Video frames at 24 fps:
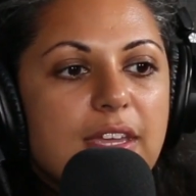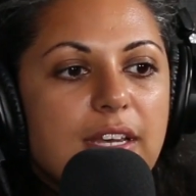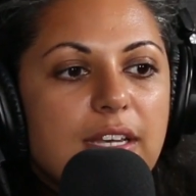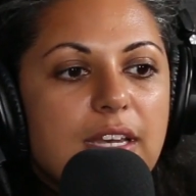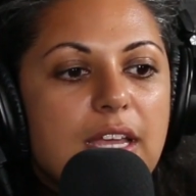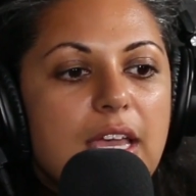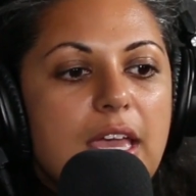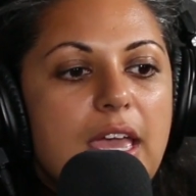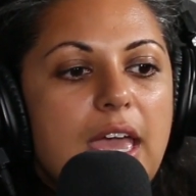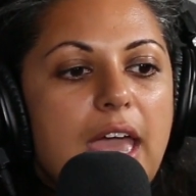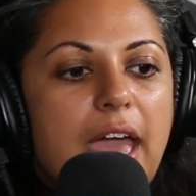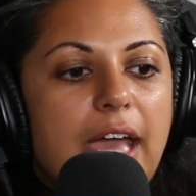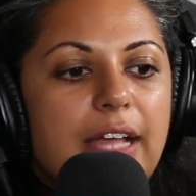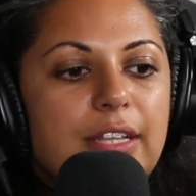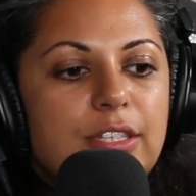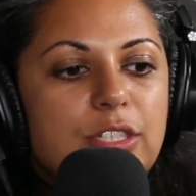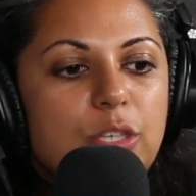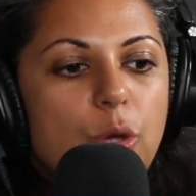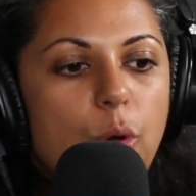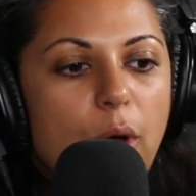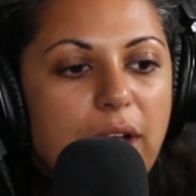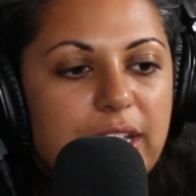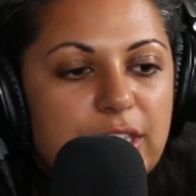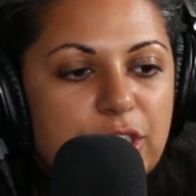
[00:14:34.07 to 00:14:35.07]
And
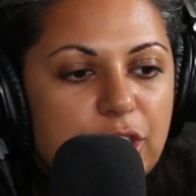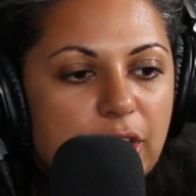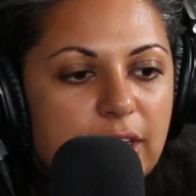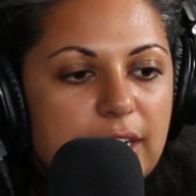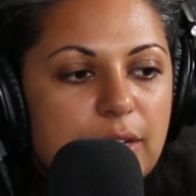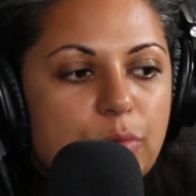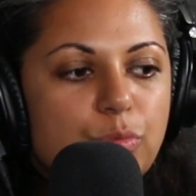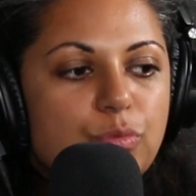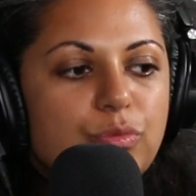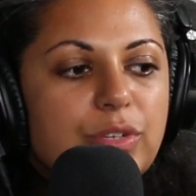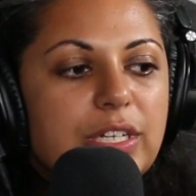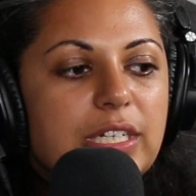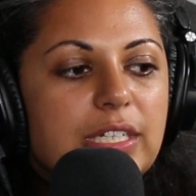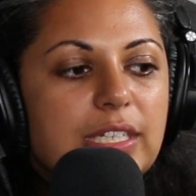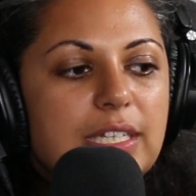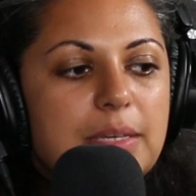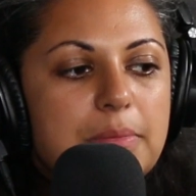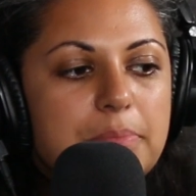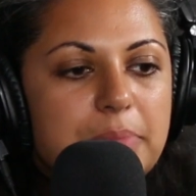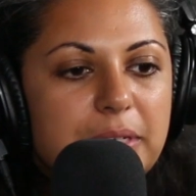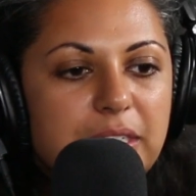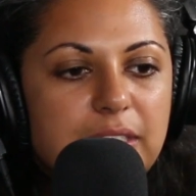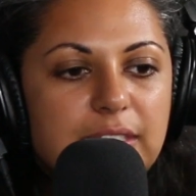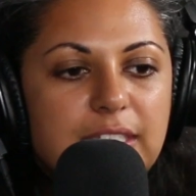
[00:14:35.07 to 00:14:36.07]
so I started
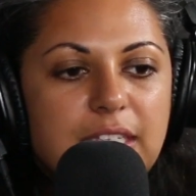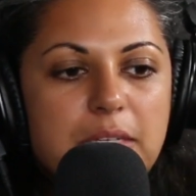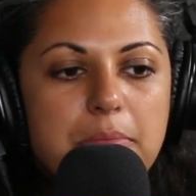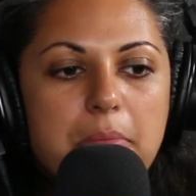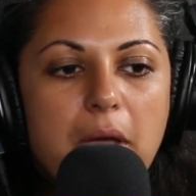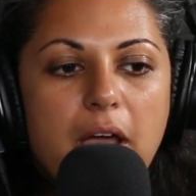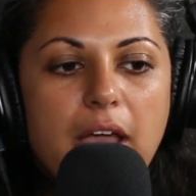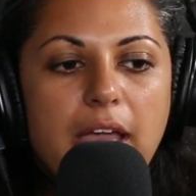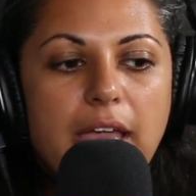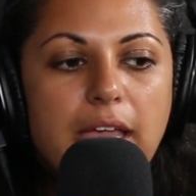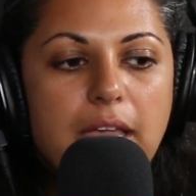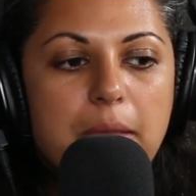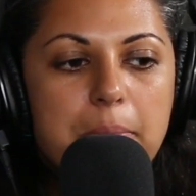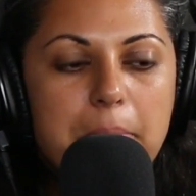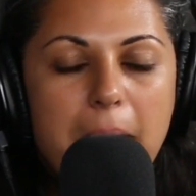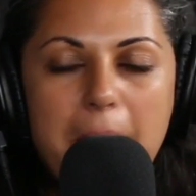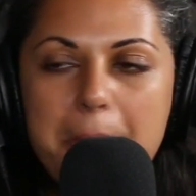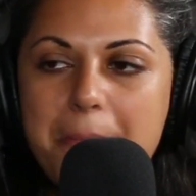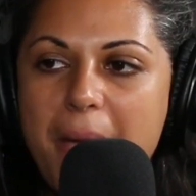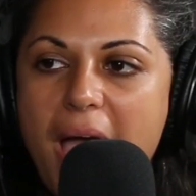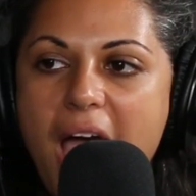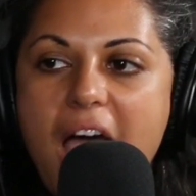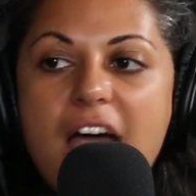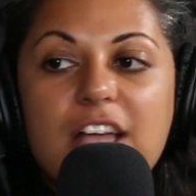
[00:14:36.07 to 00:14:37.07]
really building
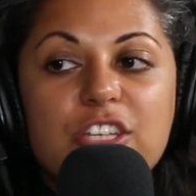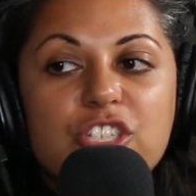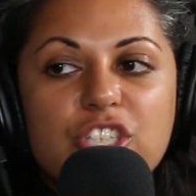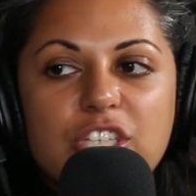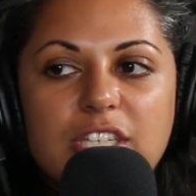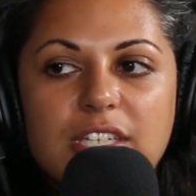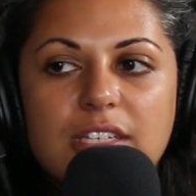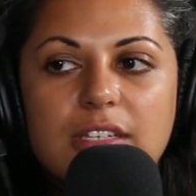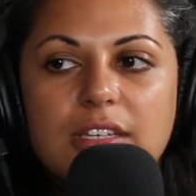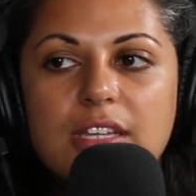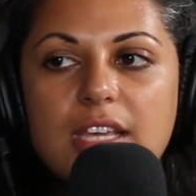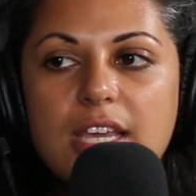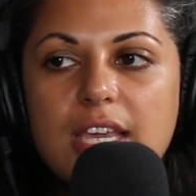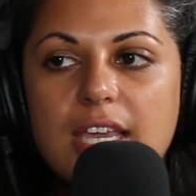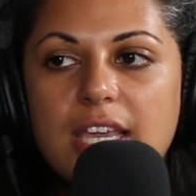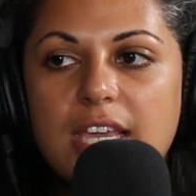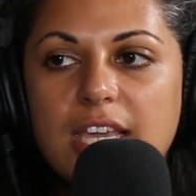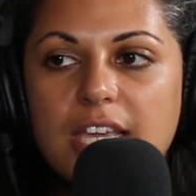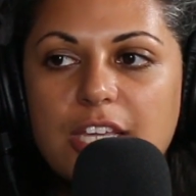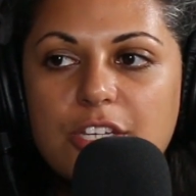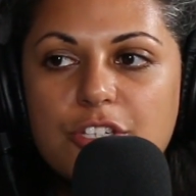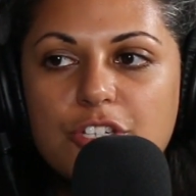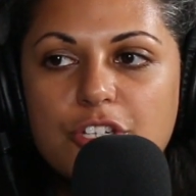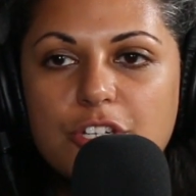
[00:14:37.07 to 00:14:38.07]
my passion
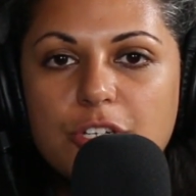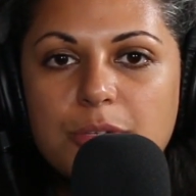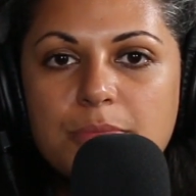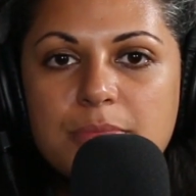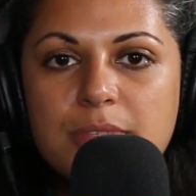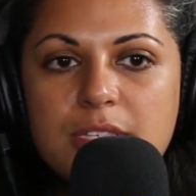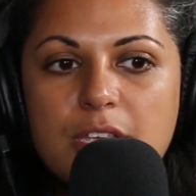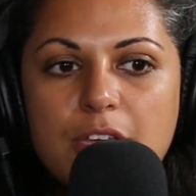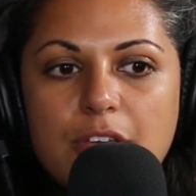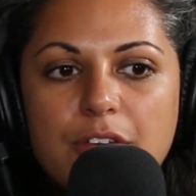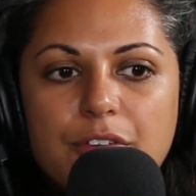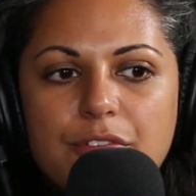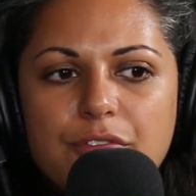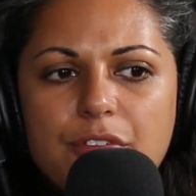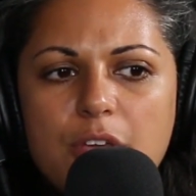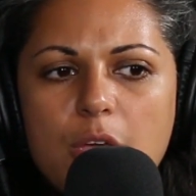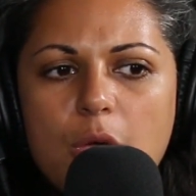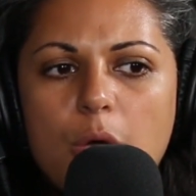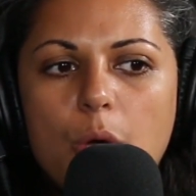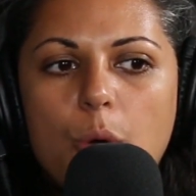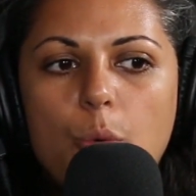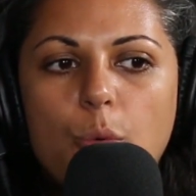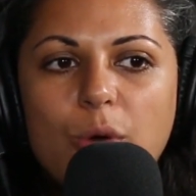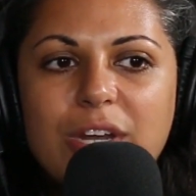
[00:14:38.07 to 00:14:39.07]
in terms of
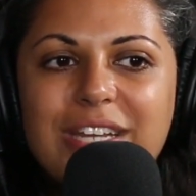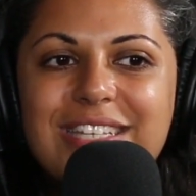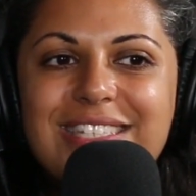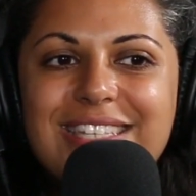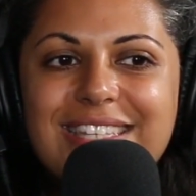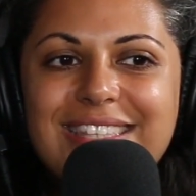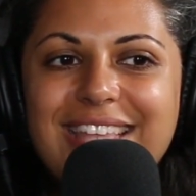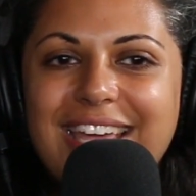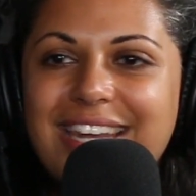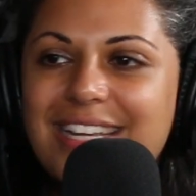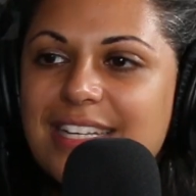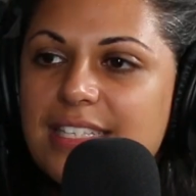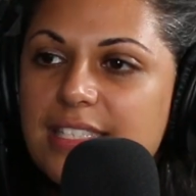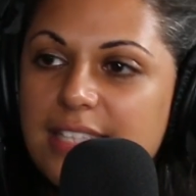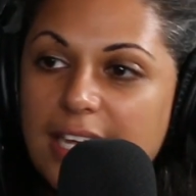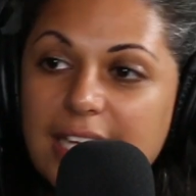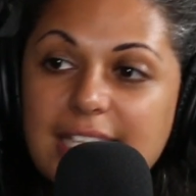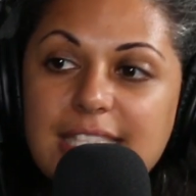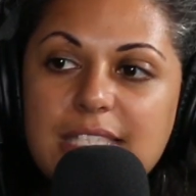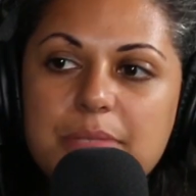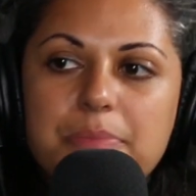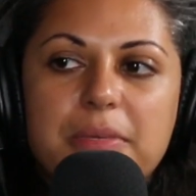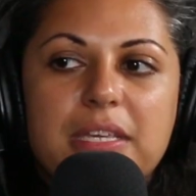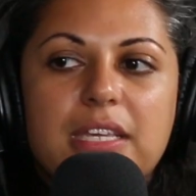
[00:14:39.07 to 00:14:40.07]
what is it that
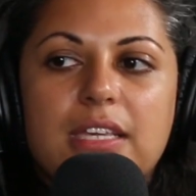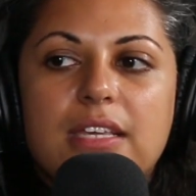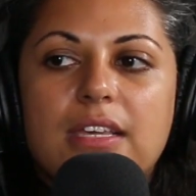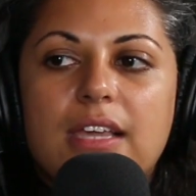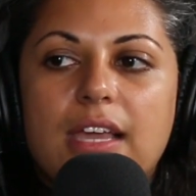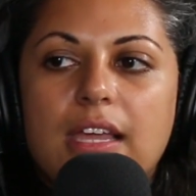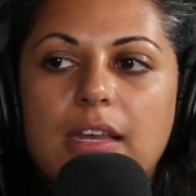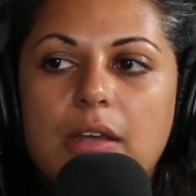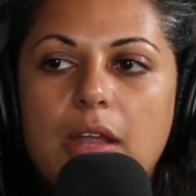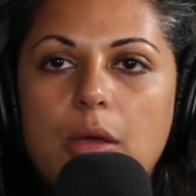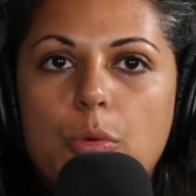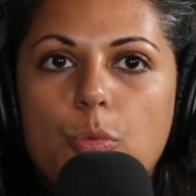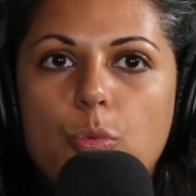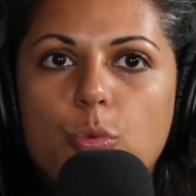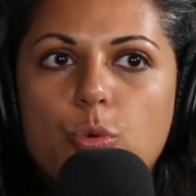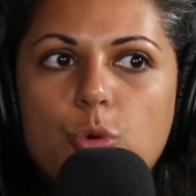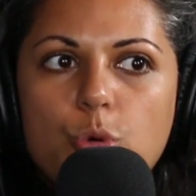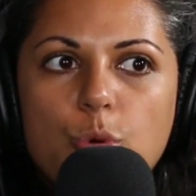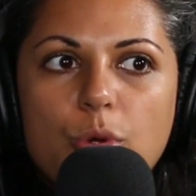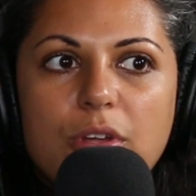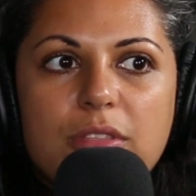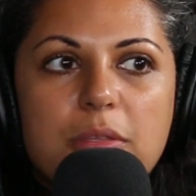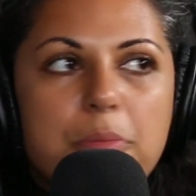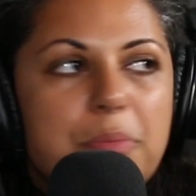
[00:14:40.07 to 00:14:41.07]
excites me and
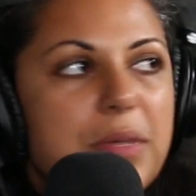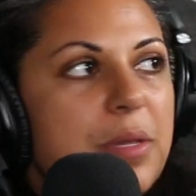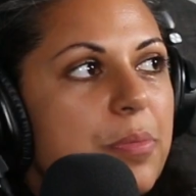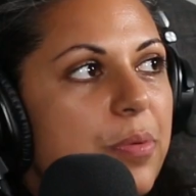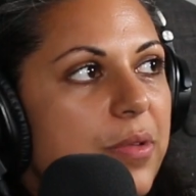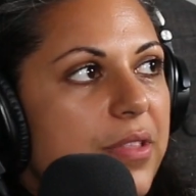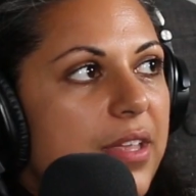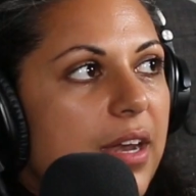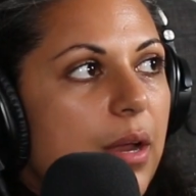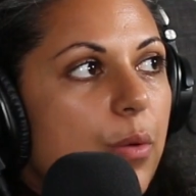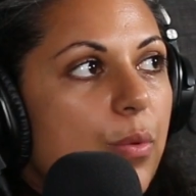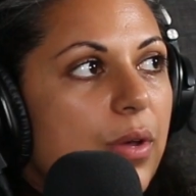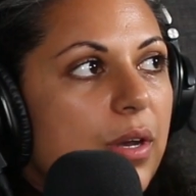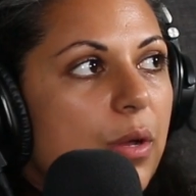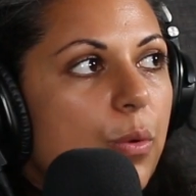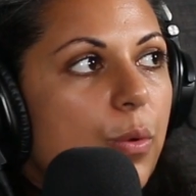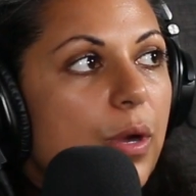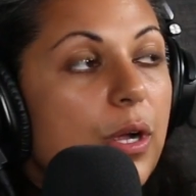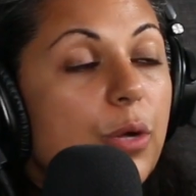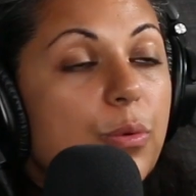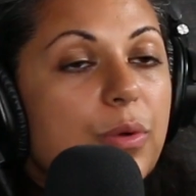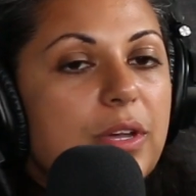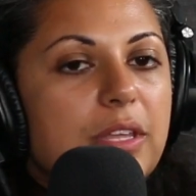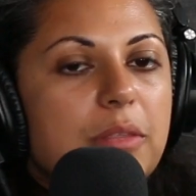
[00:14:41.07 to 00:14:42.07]
who are the people that I want to
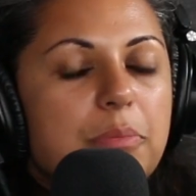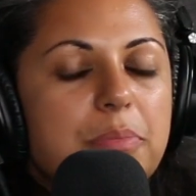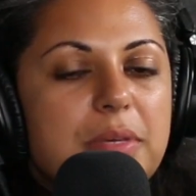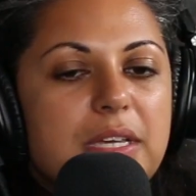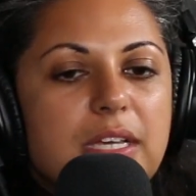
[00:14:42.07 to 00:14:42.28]
work with?